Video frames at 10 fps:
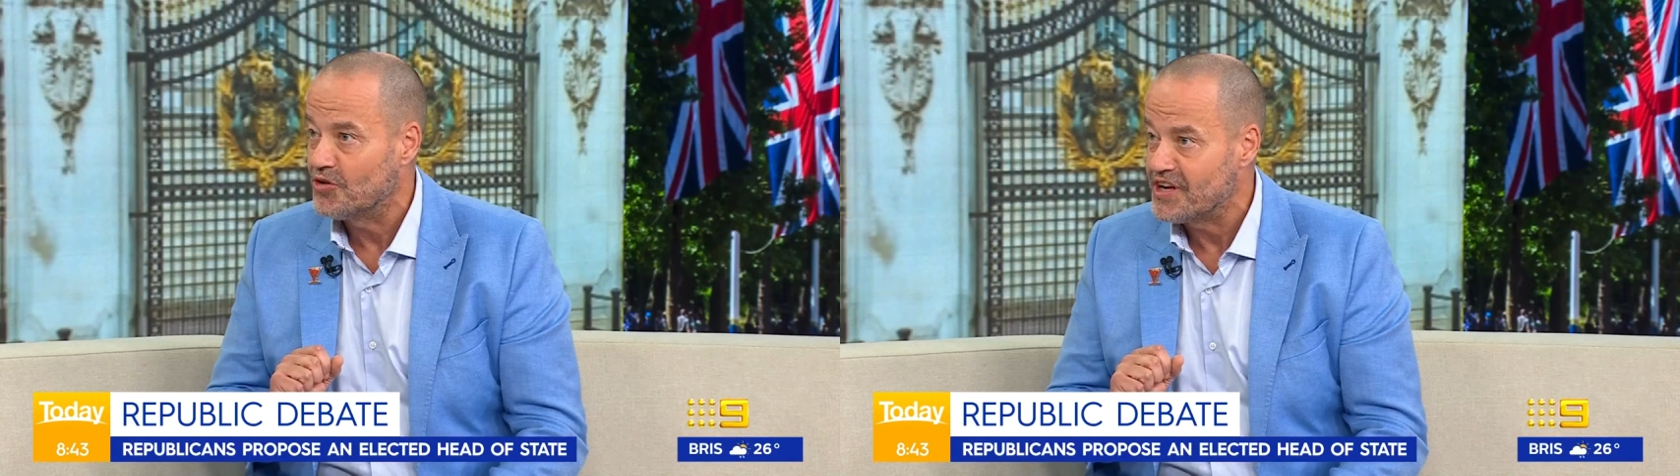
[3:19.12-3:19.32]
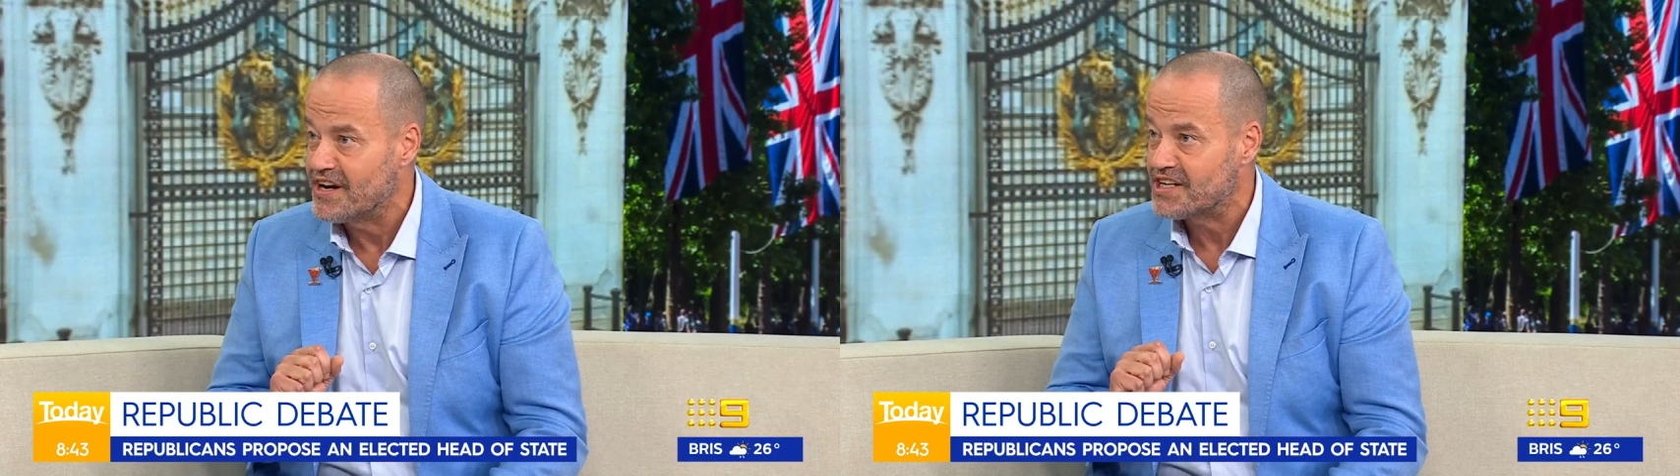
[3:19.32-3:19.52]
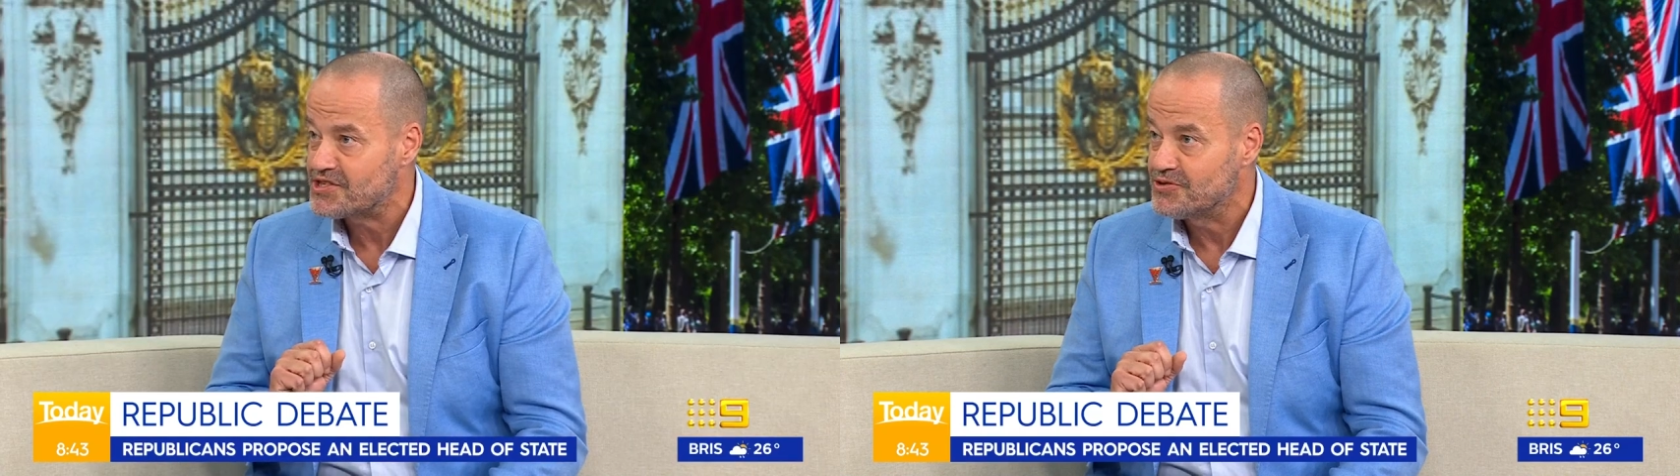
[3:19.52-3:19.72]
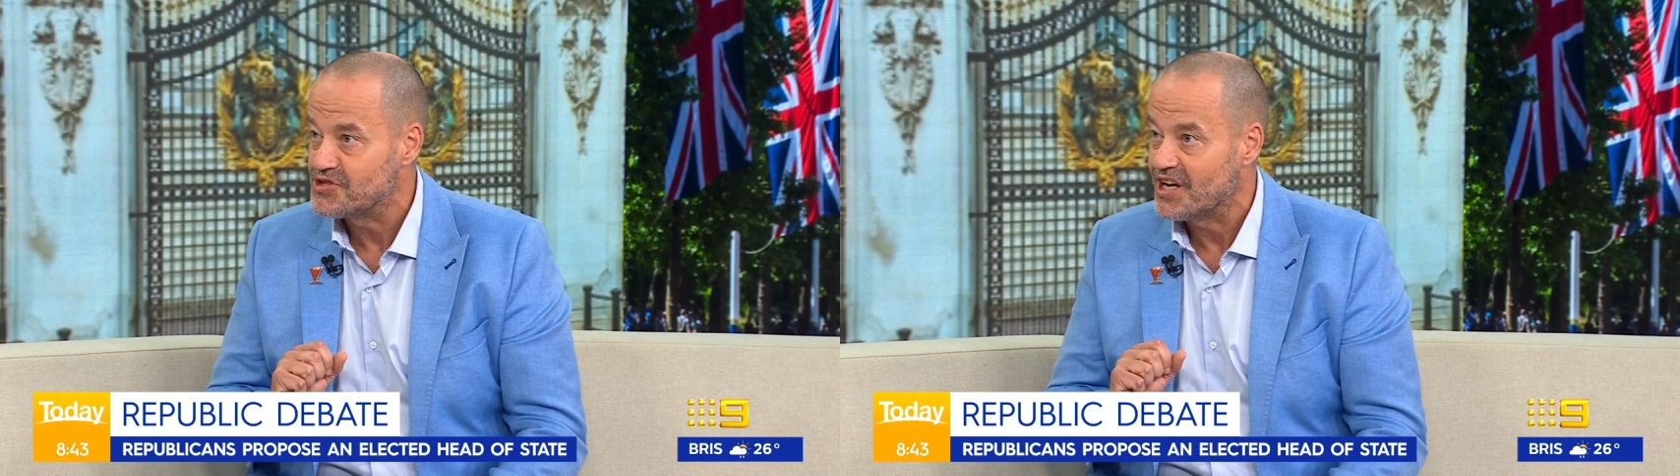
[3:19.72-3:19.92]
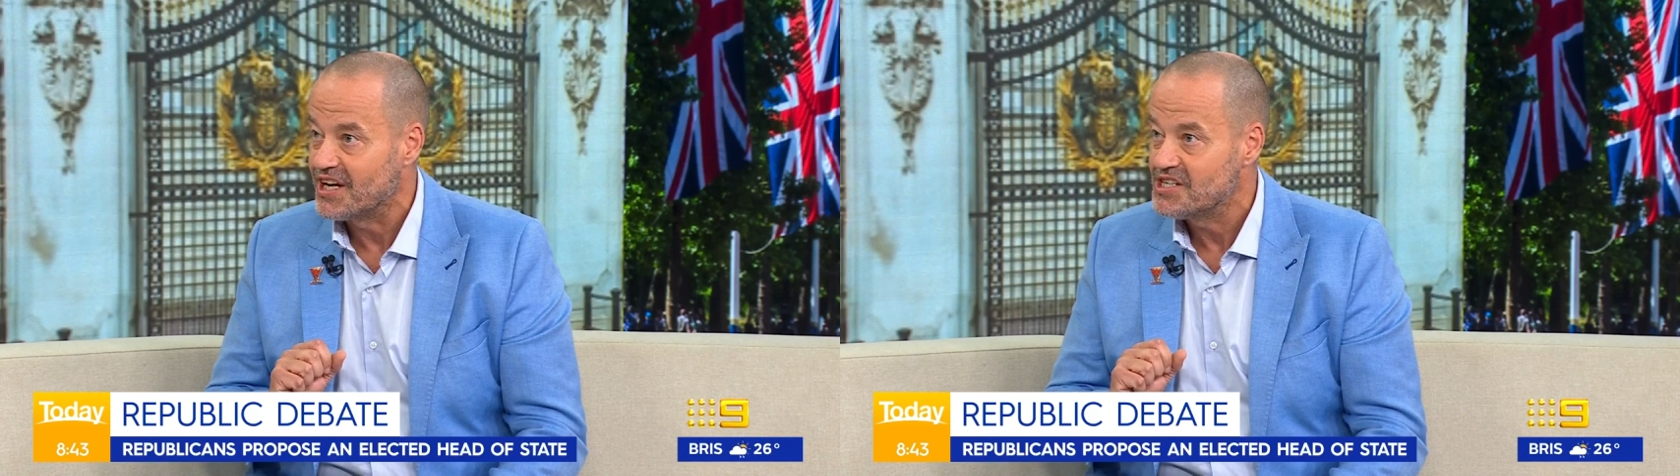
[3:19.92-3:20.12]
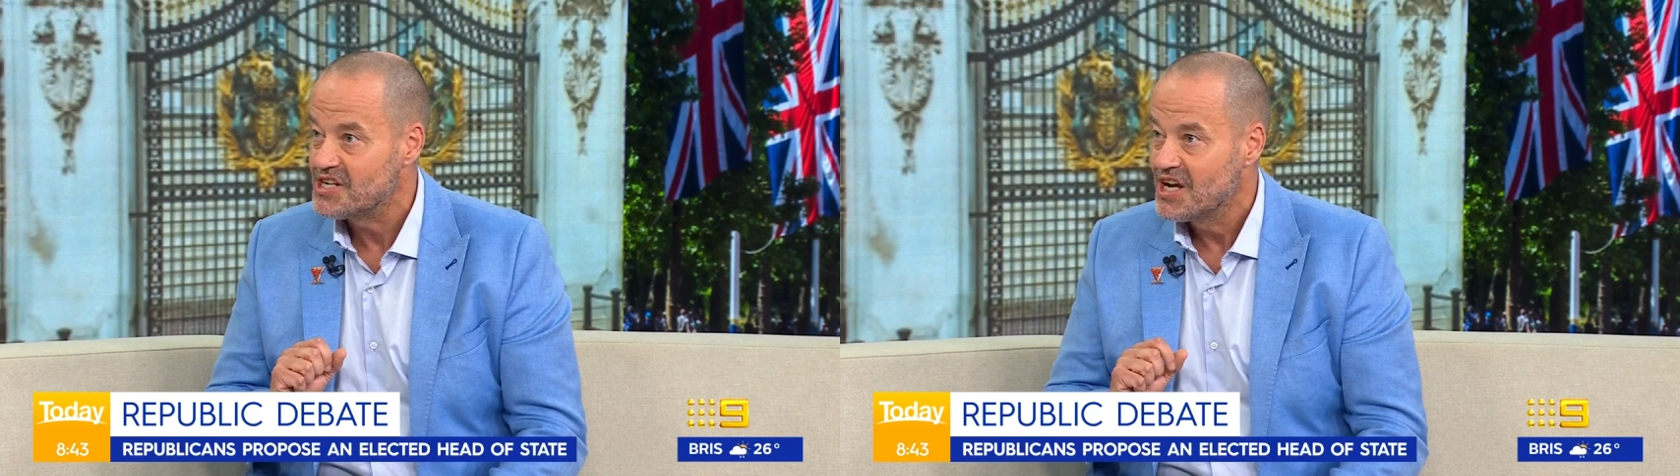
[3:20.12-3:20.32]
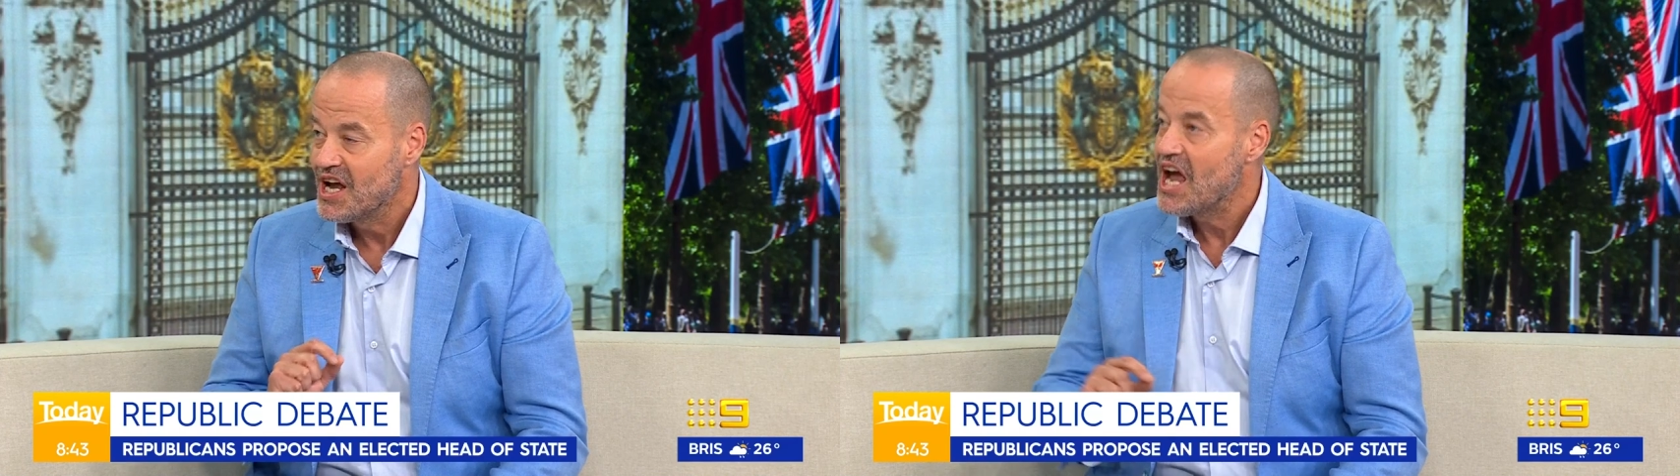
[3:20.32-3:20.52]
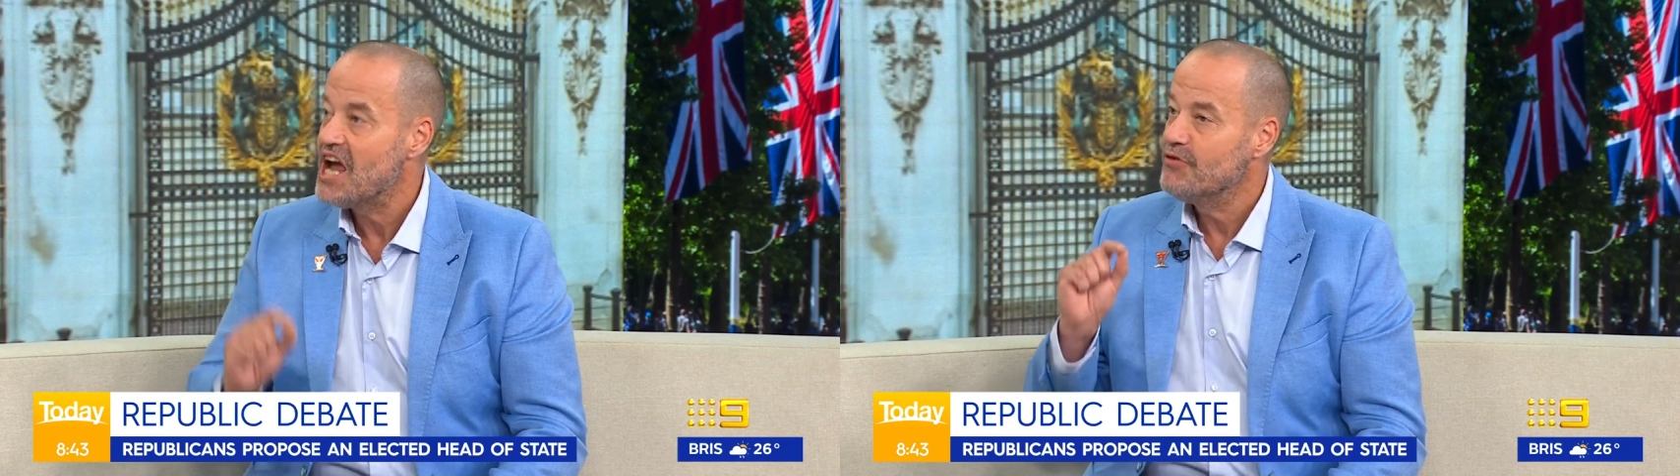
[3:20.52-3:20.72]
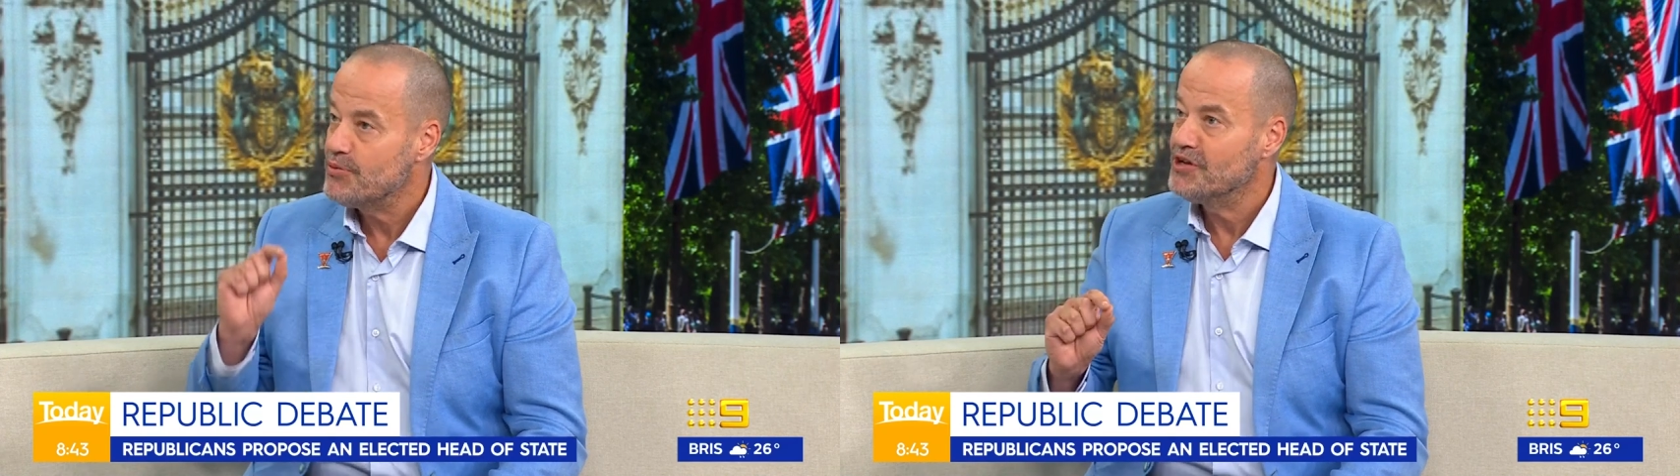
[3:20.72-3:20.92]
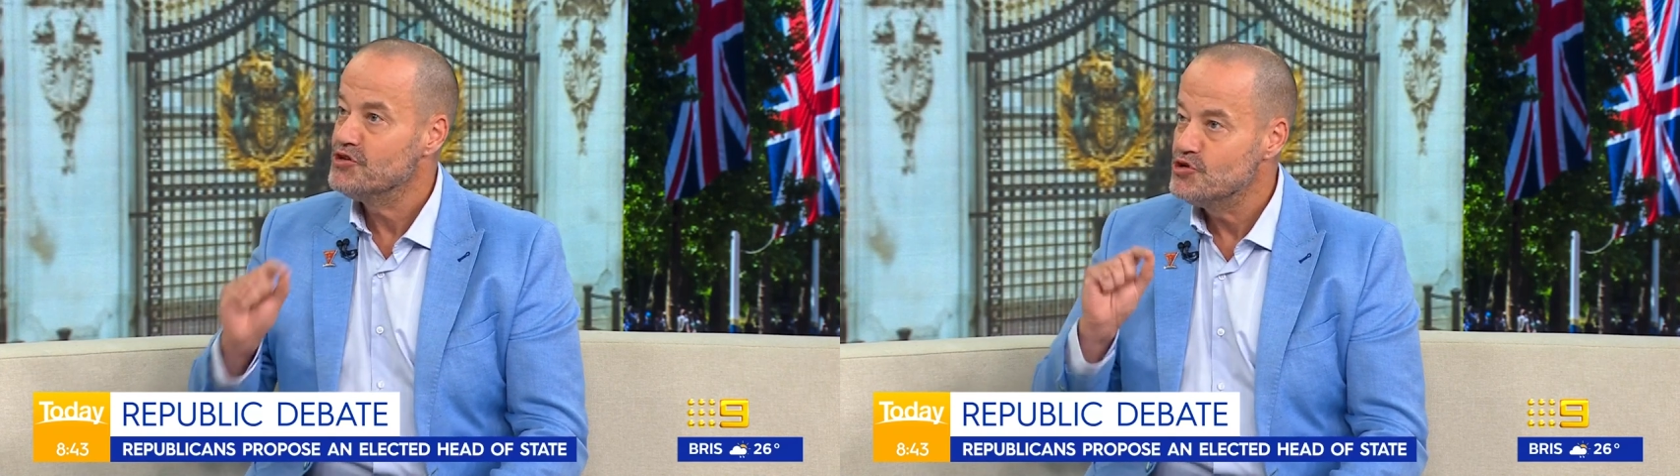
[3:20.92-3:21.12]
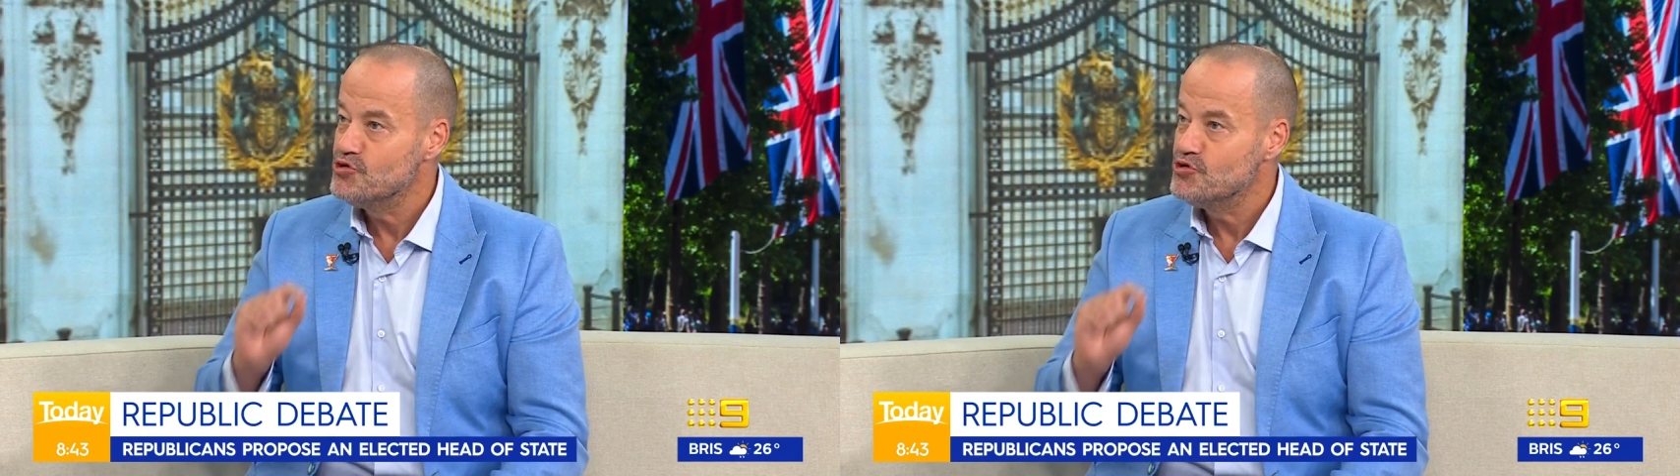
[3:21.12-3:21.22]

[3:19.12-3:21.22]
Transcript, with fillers: on the international stage, everyone knew